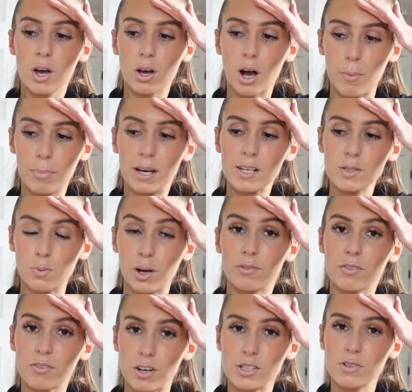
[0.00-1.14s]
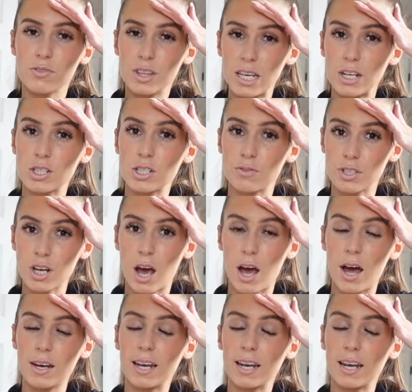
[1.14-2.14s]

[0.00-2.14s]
companies won't refund you for things you return